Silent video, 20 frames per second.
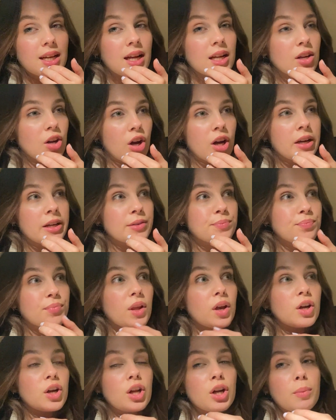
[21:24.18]
and I
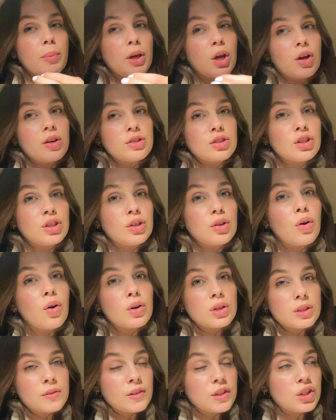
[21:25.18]
are going to be going to
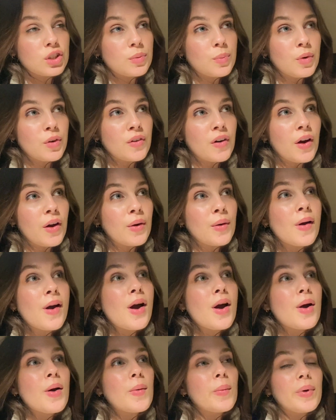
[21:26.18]
Oxford tomorrow.
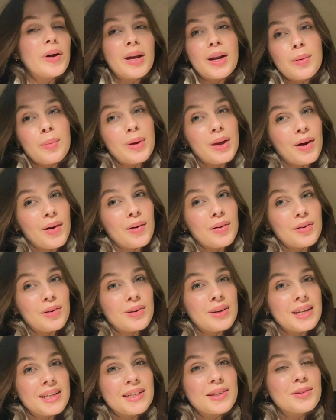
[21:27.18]
We're going to be going
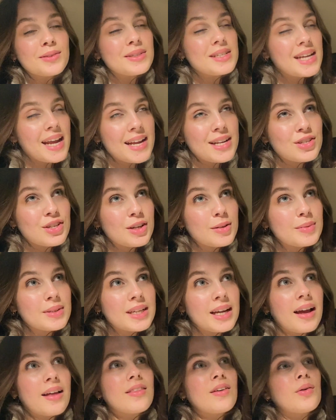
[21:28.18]
on a little day trip
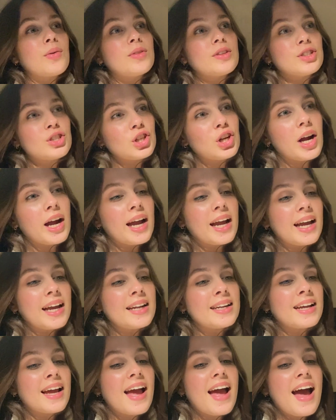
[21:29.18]
together on the
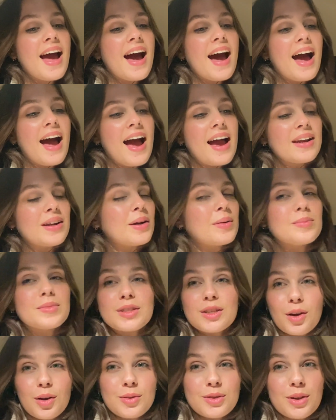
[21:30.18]
train, and I'm
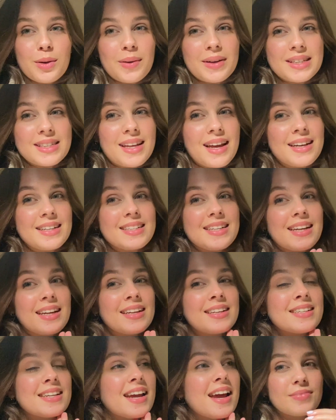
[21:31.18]
so
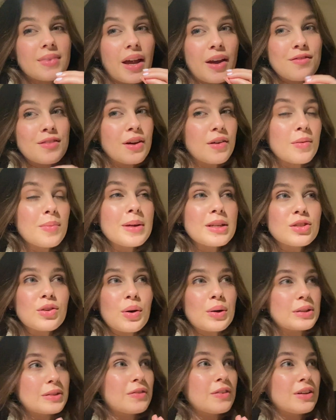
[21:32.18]
excited. I've never been to
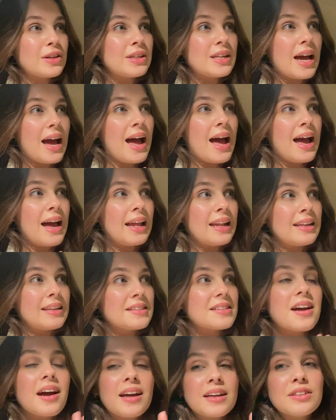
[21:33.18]
Oxford,
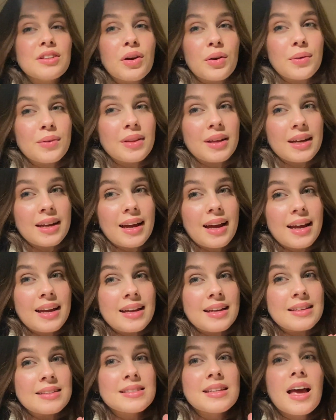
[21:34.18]
and I know that it
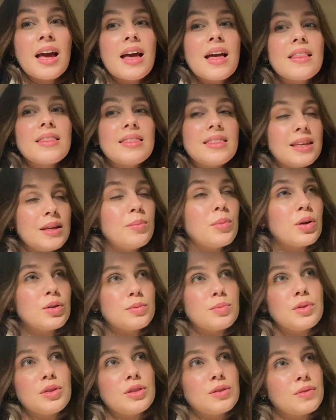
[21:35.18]
is the
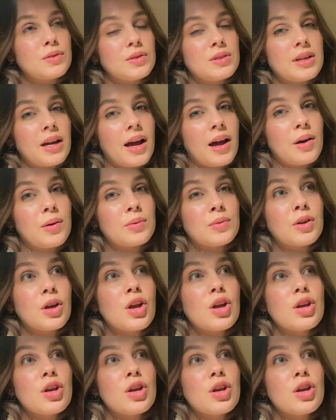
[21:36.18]
most beautiful town,